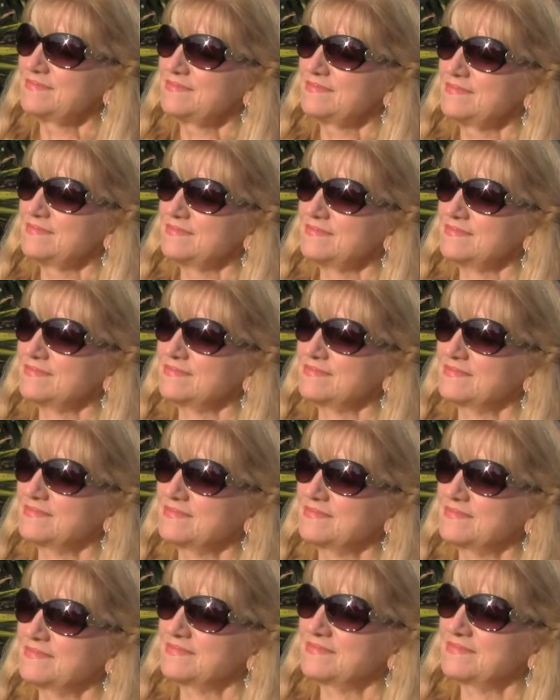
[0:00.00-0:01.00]

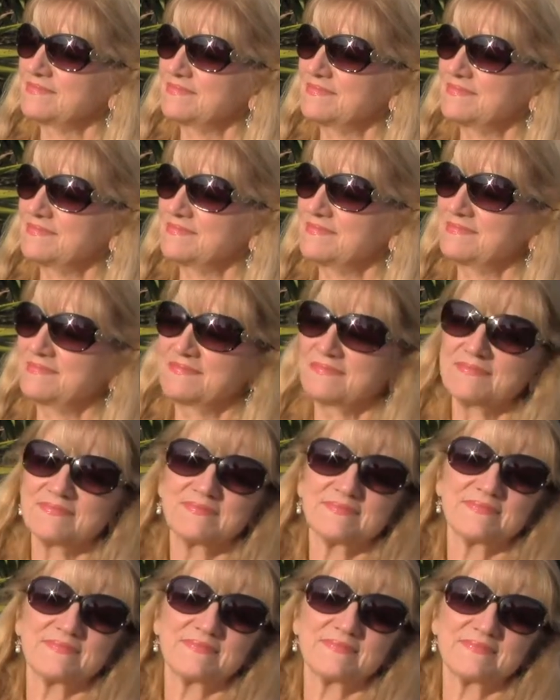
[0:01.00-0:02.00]

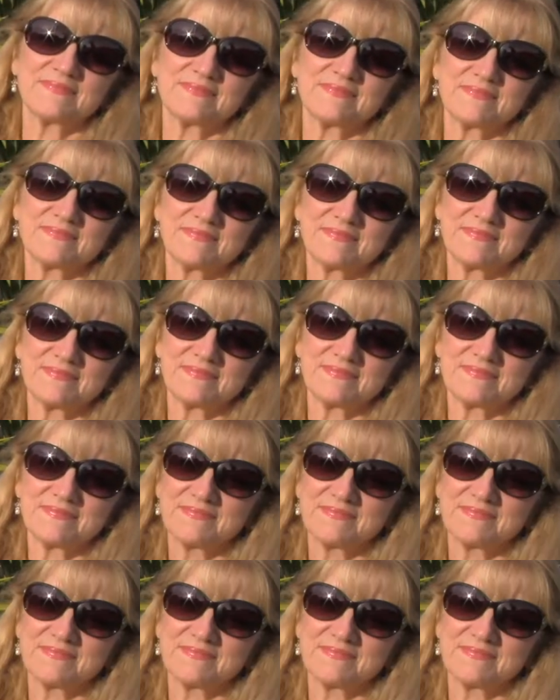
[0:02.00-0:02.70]
(not speaking)